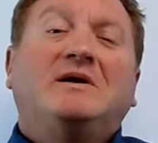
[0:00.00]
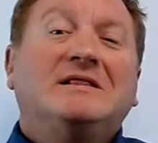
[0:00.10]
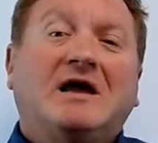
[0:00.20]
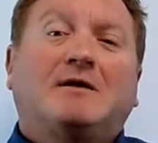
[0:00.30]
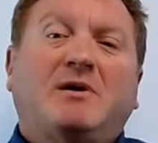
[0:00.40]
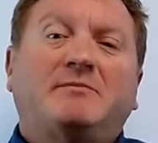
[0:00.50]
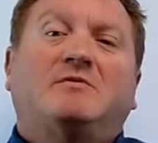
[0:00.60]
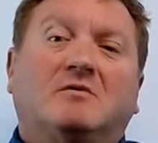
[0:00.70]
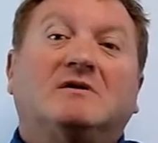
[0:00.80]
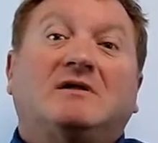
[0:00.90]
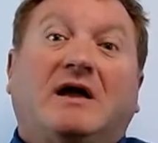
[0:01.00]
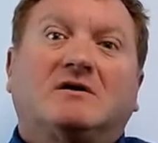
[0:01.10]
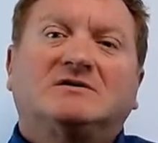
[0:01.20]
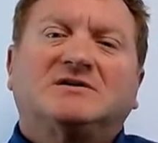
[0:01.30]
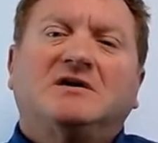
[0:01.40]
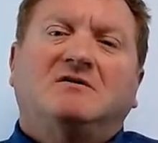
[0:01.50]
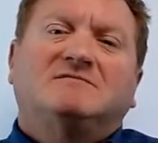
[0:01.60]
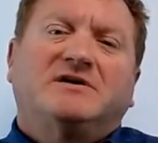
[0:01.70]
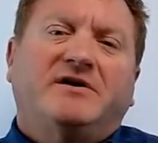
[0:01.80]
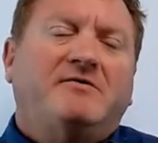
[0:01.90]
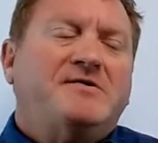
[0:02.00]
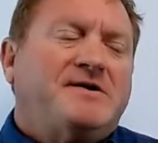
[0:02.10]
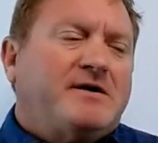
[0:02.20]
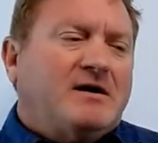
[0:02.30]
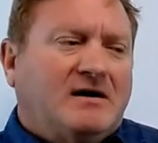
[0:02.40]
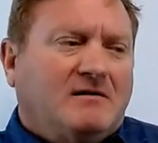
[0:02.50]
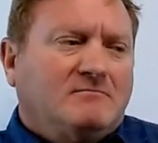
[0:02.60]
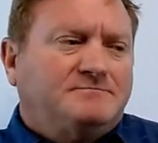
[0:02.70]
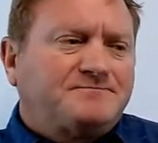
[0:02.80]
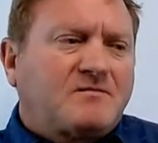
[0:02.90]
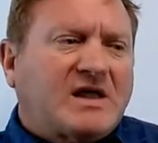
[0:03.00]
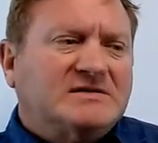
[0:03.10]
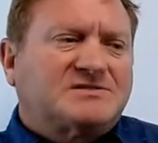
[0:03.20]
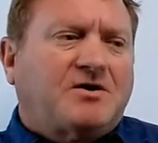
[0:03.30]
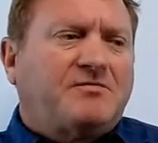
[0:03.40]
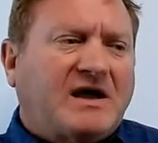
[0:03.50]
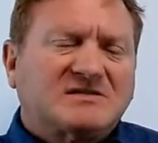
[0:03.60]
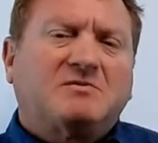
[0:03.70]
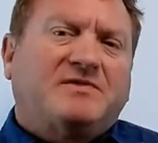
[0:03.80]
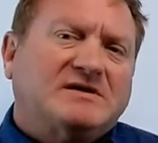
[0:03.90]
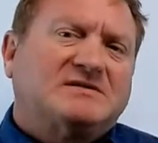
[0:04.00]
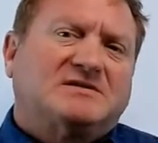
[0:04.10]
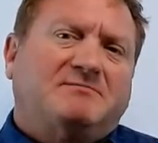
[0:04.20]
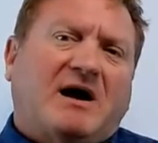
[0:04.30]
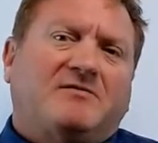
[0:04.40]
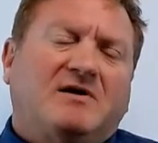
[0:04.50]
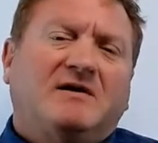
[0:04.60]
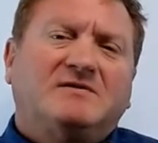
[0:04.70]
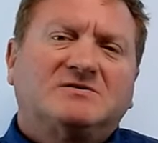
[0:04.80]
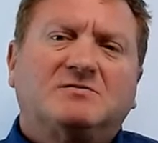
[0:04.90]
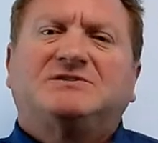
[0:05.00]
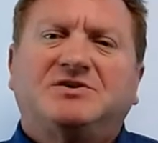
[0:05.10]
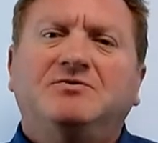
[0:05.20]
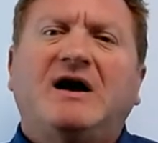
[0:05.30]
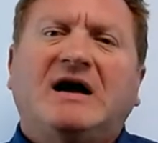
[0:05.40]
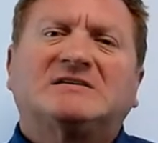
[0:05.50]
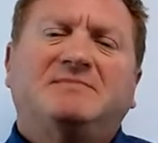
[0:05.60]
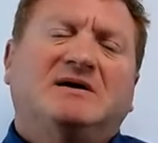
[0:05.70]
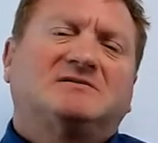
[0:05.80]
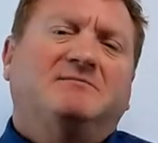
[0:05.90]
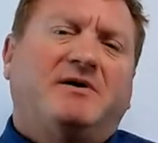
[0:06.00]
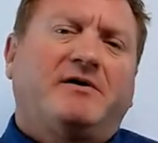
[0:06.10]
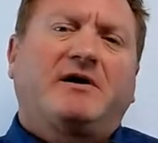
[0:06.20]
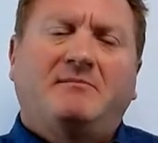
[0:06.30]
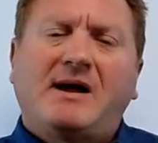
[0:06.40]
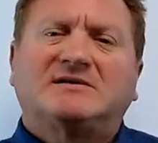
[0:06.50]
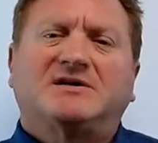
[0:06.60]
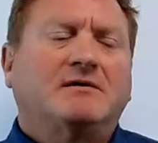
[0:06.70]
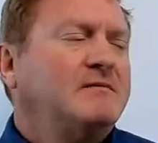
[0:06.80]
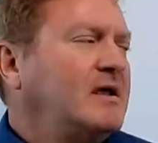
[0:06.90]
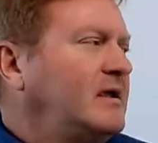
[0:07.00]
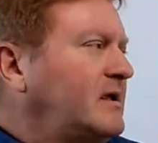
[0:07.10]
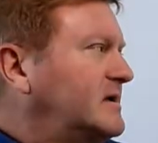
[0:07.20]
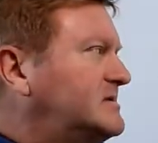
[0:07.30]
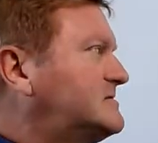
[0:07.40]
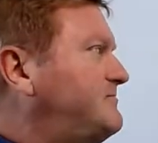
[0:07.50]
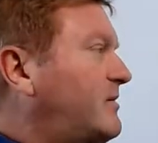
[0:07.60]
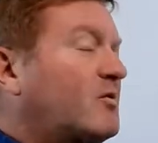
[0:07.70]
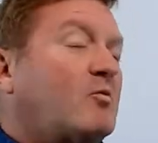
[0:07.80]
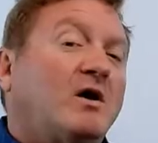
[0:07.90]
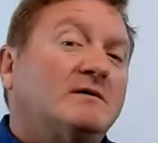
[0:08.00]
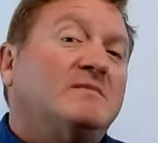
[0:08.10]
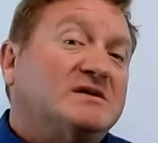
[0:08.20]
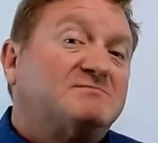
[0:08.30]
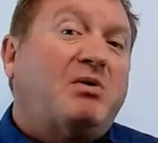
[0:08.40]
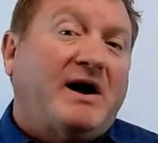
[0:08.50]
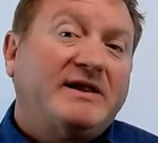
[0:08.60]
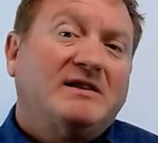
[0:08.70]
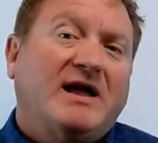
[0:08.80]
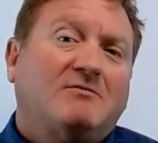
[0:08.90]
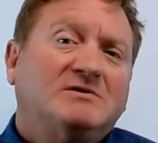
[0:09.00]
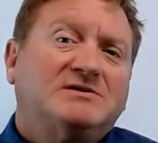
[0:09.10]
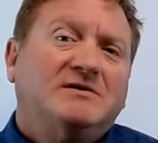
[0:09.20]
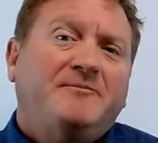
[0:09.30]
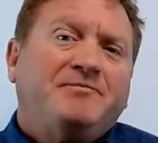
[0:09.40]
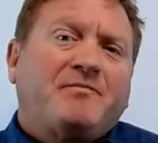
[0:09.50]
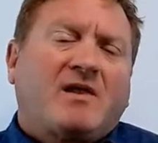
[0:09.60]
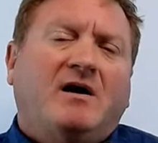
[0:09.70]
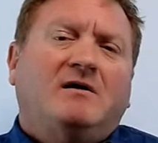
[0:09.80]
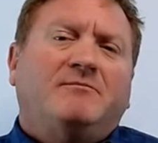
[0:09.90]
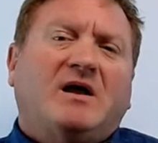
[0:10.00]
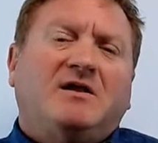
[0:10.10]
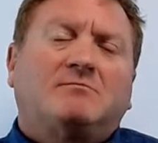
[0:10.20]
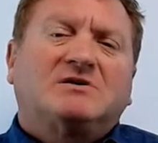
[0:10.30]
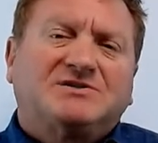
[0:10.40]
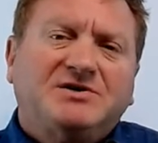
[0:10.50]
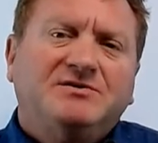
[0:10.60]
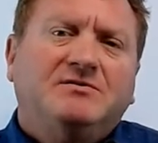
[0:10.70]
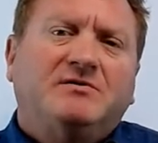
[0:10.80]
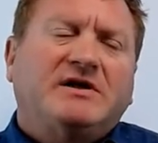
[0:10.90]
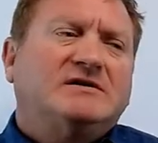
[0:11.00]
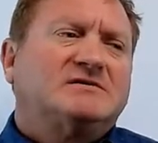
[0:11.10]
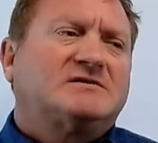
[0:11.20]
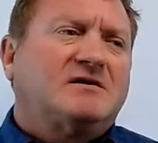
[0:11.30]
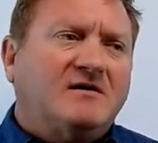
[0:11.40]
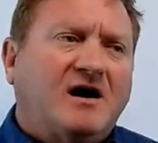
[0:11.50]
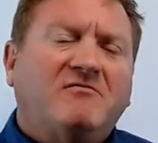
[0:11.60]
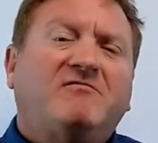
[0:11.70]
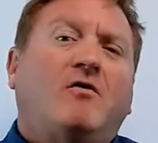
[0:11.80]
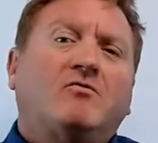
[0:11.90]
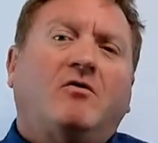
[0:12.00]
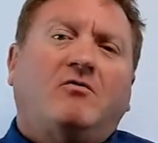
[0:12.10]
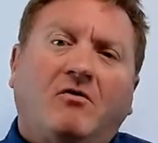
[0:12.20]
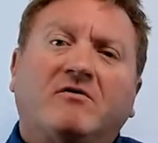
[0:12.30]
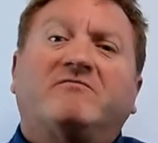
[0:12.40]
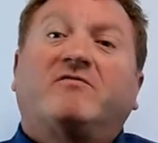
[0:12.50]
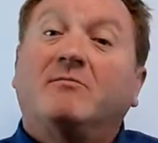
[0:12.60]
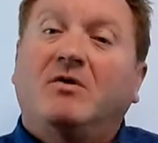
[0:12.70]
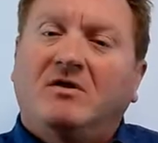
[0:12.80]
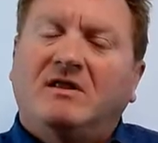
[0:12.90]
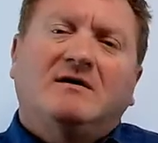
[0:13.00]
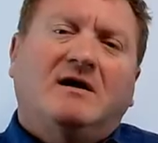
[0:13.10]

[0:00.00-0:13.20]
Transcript: like people who are like ourselves, you know. And so that's what this is about. And there's really two aspects to mirroring and matching. It's number one is body language. And number two is vocal or verbal